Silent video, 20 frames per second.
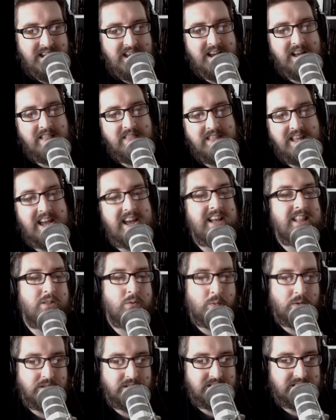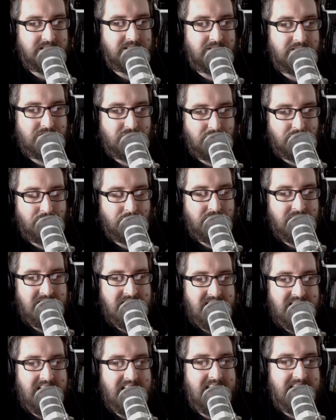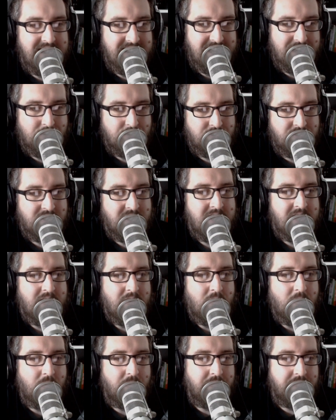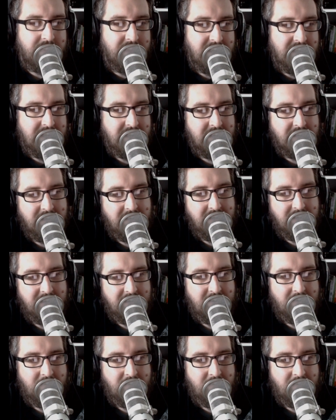and they're the ones that sort of head out on the